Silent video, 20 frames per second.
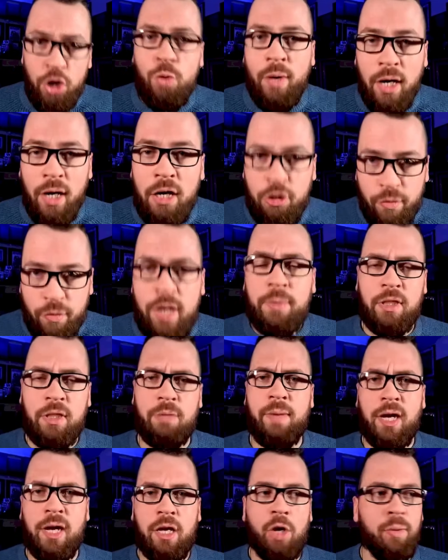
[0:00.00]
you will agree
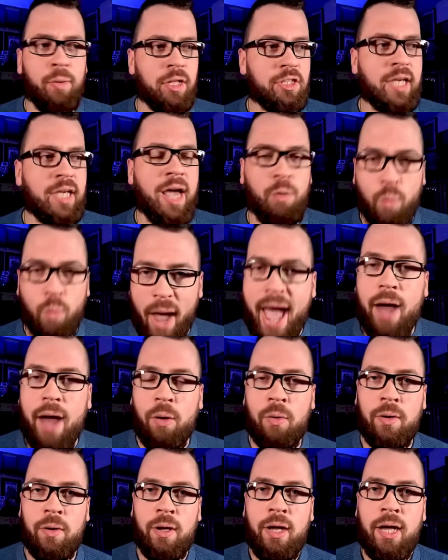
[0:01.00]
with me and you will say,
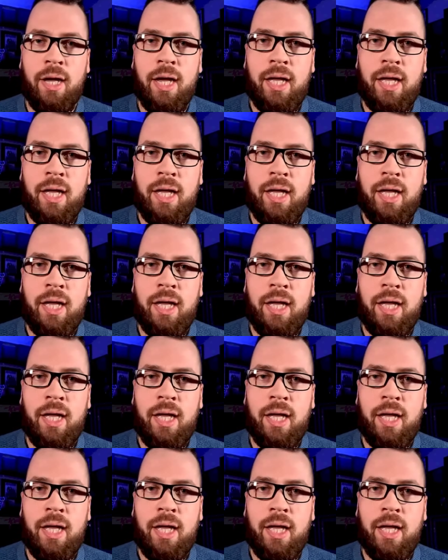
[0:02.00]
wow,